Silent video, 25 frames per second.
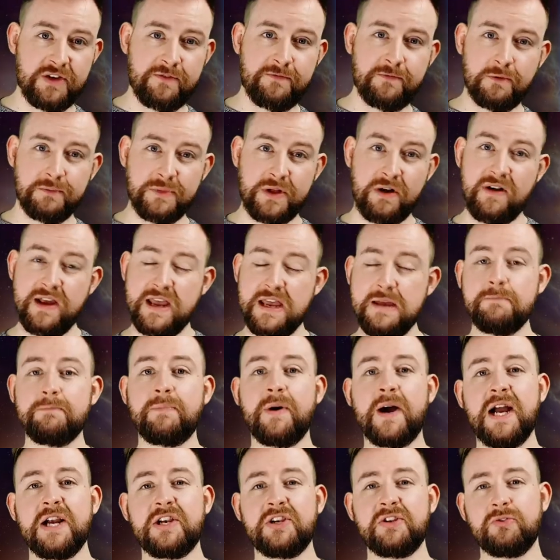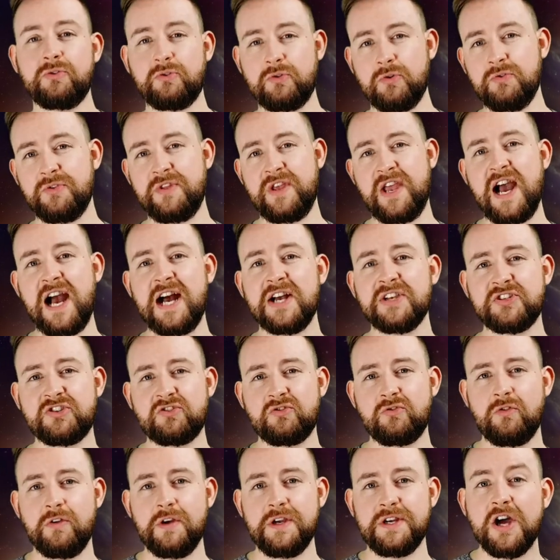from their impact through the
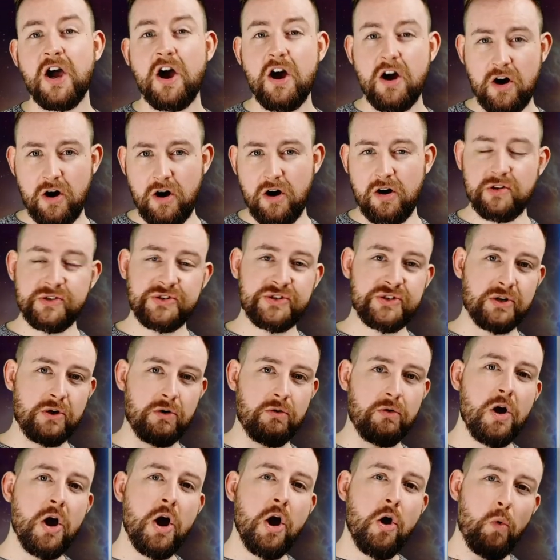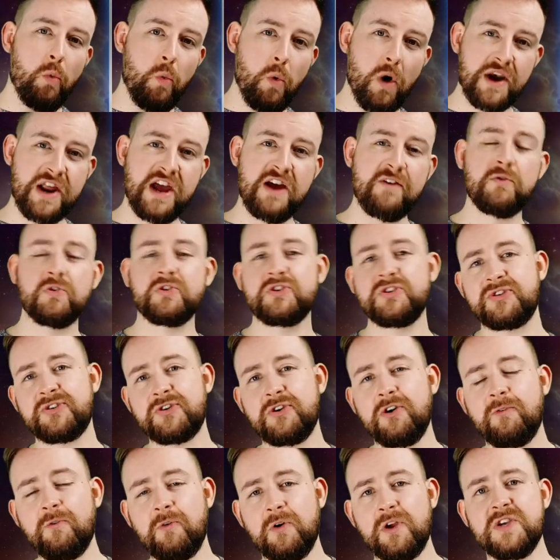asteroid. Also, whatever
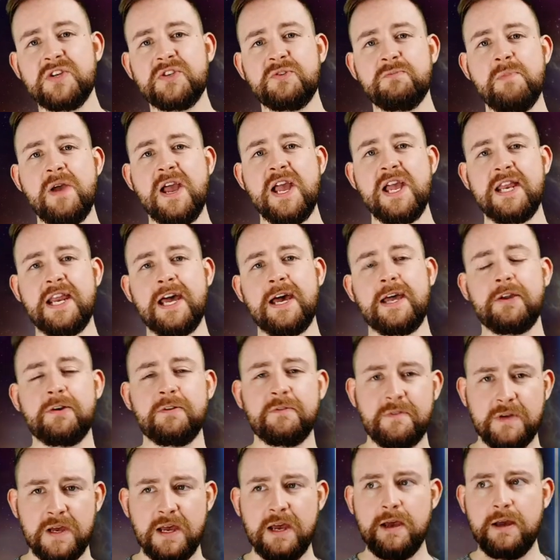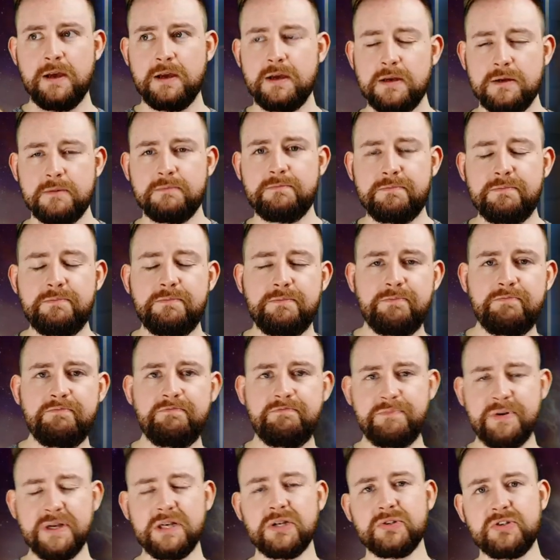Discovery is made out of,
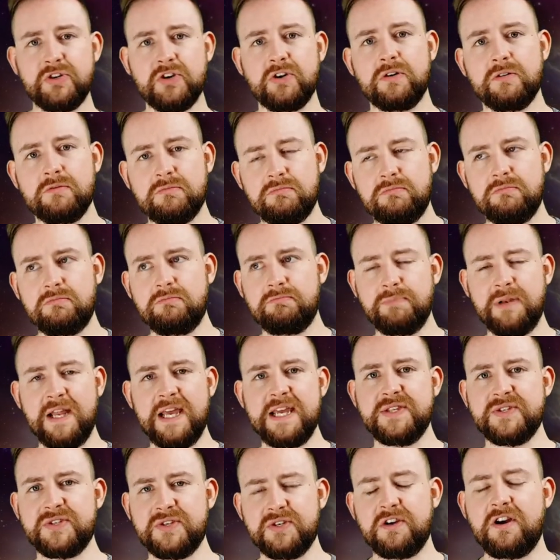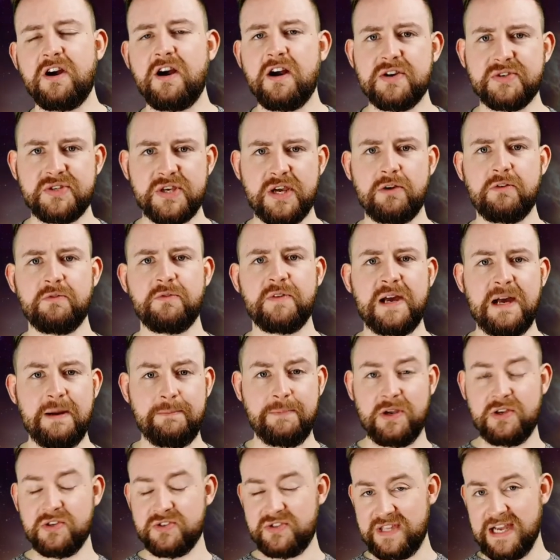build your planes and cars out of that,
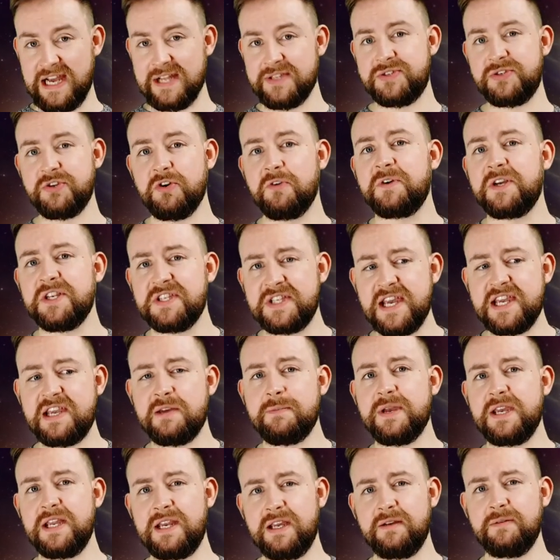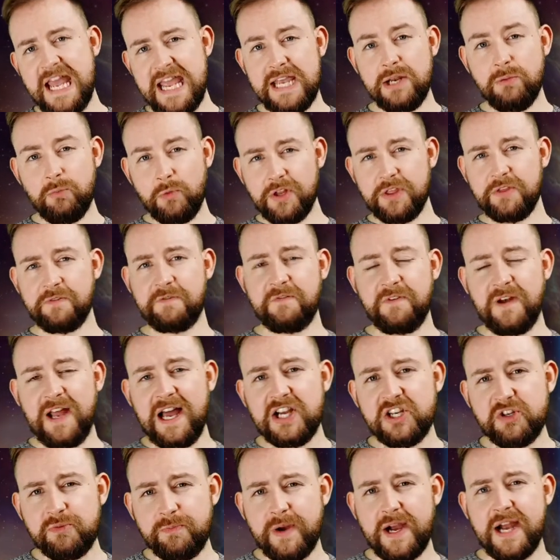because that stuff can take a beating. In one of the
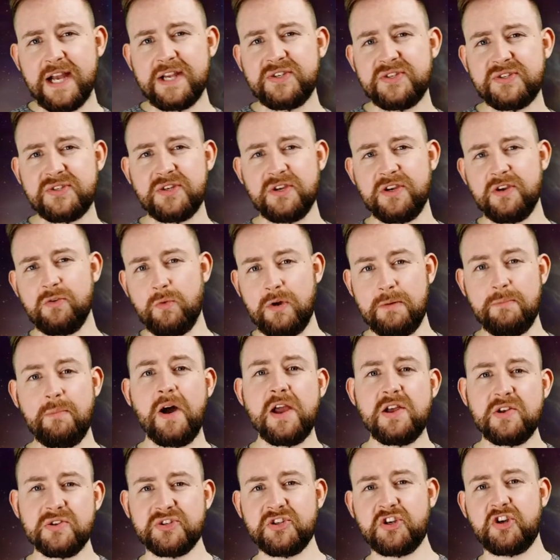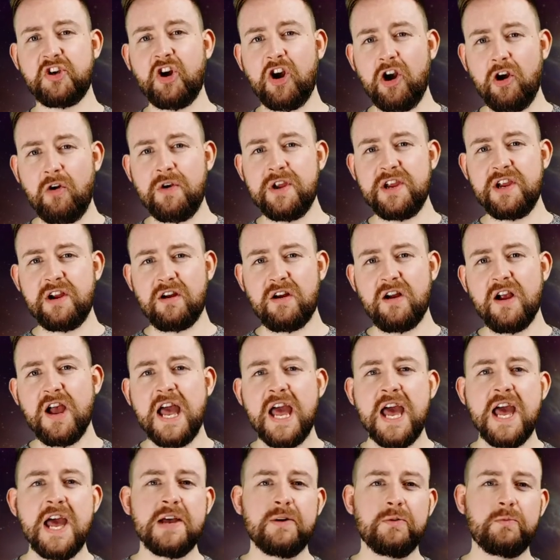flashbacks to when Michael's a courier,
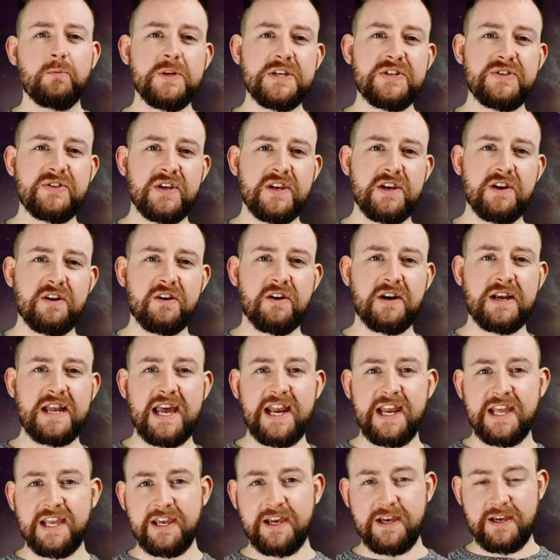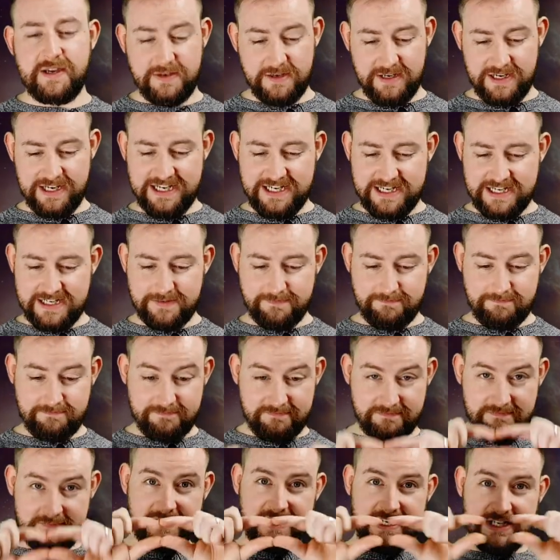we see her getting a... a
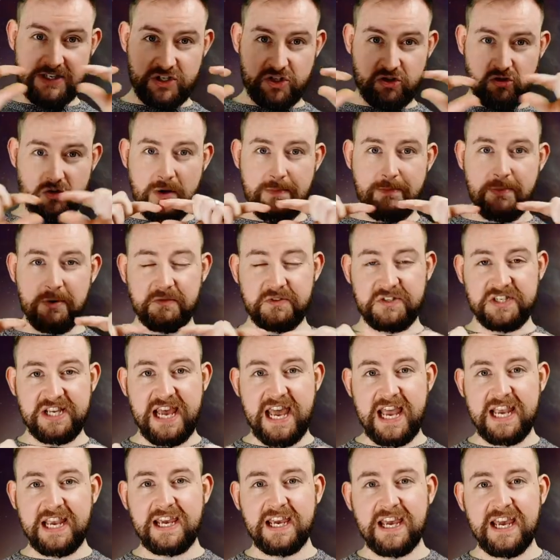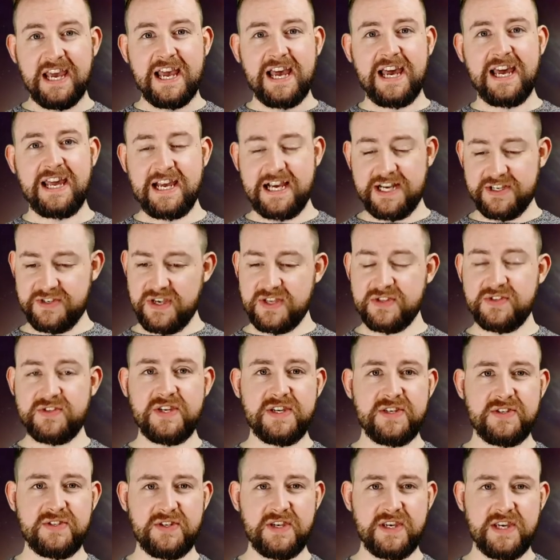a strip of tech, and it has N
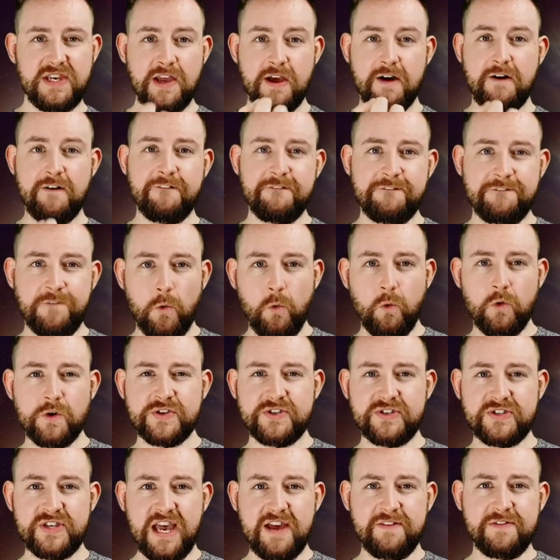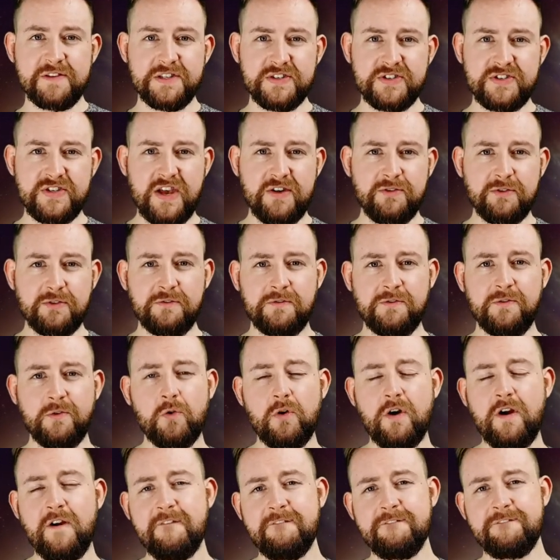C C four seven seven
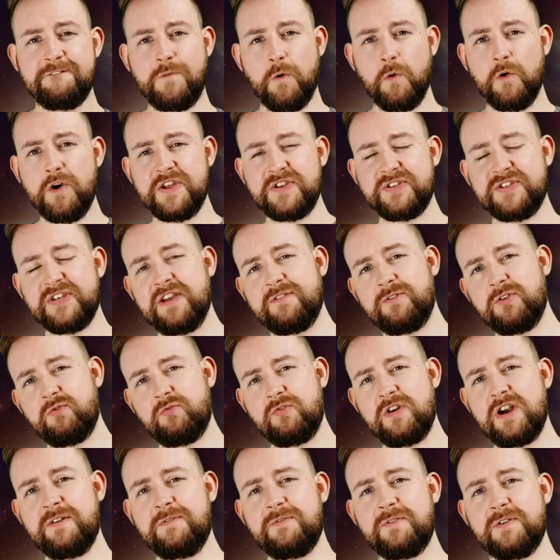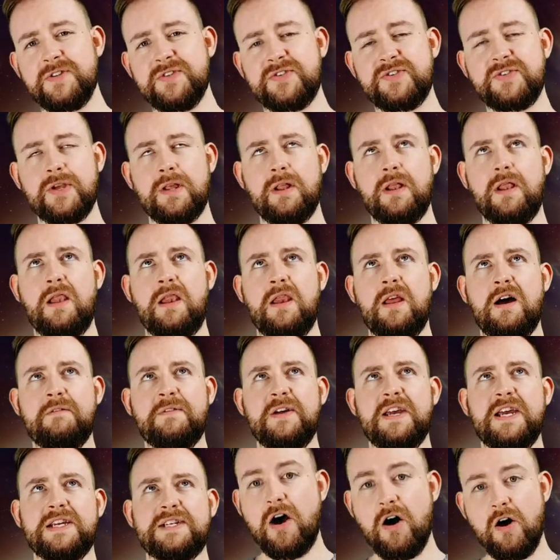four forty-seven reference. Love
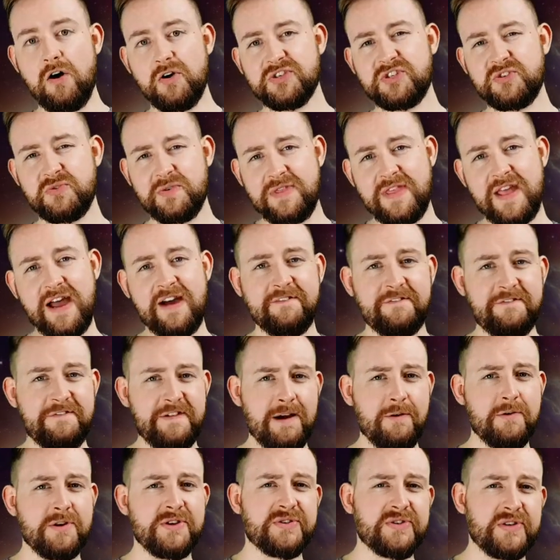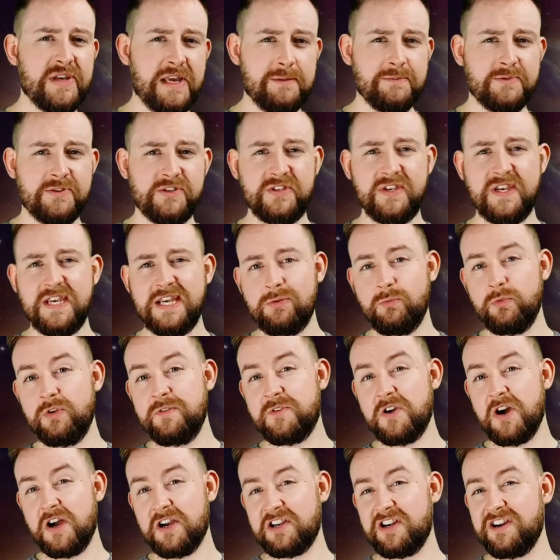it. Also in that very same scene,
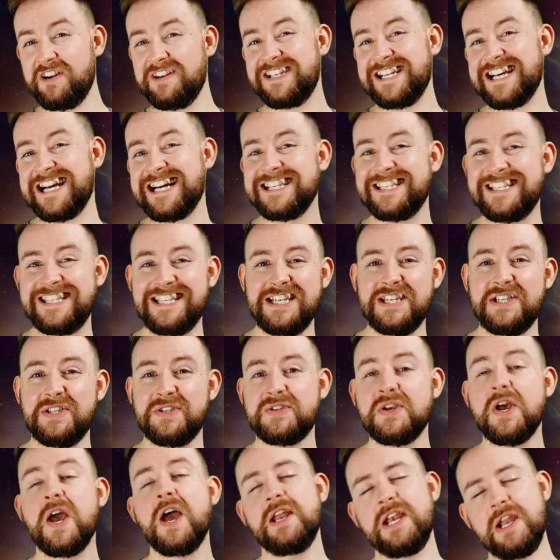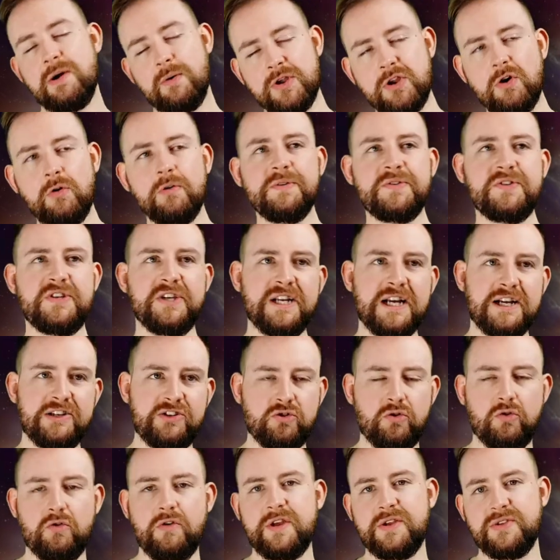we've got Cardassians. Now I know we've seen
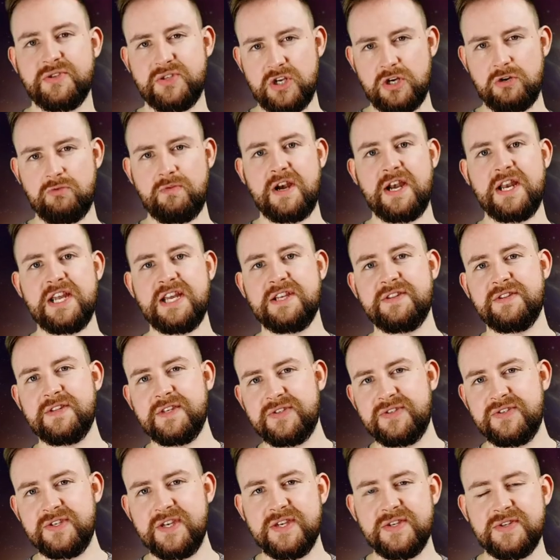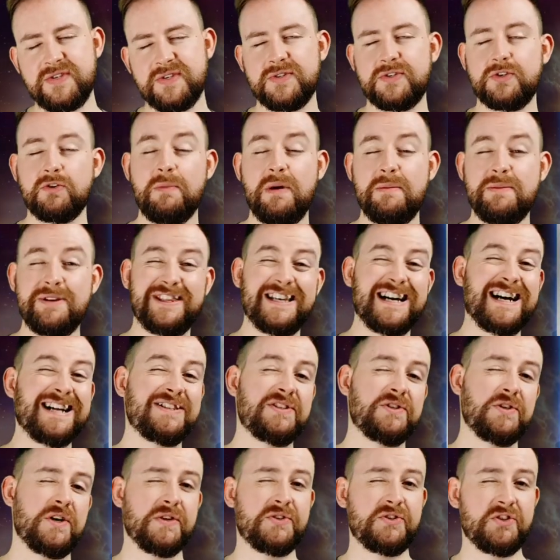Andorians already in this season, so maybe
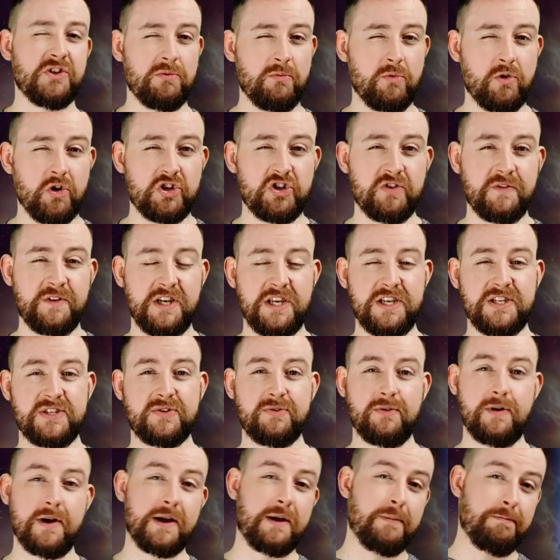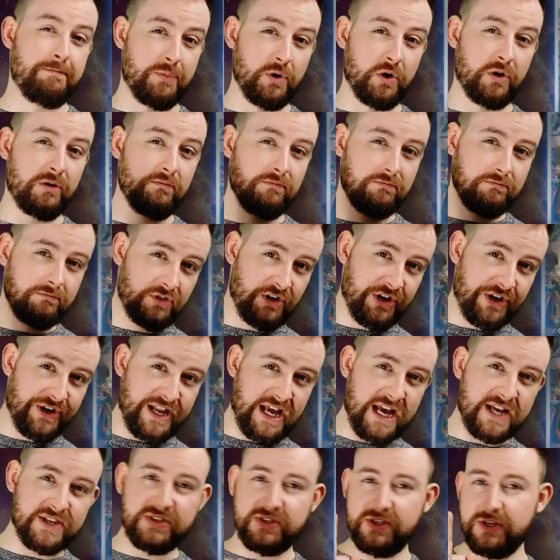that's not so much of an Easter egg, but
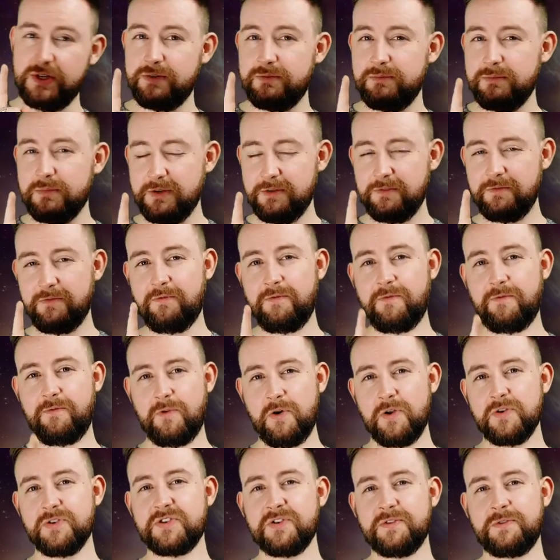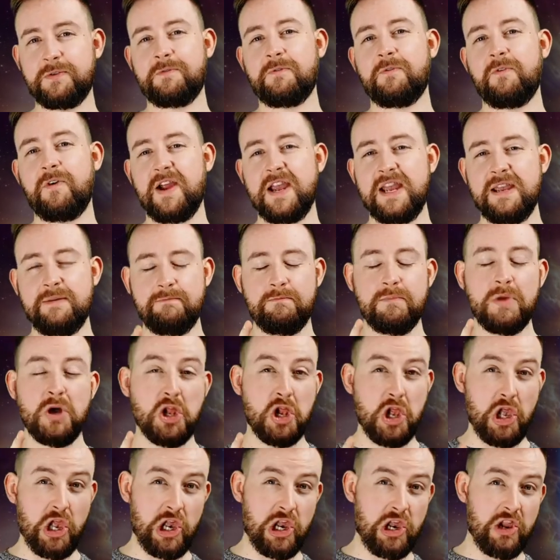Cardassian, front of the frame,
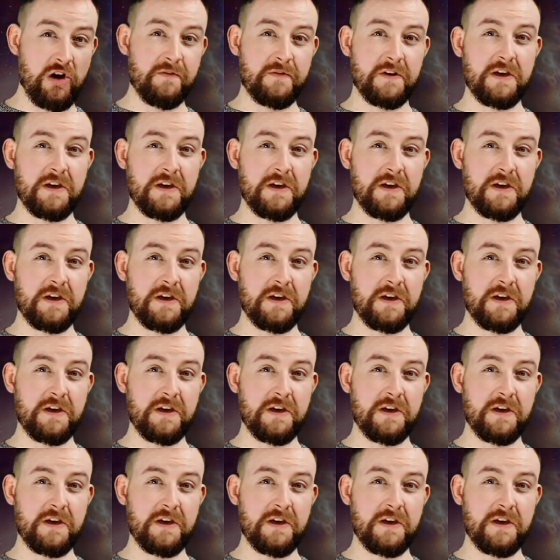love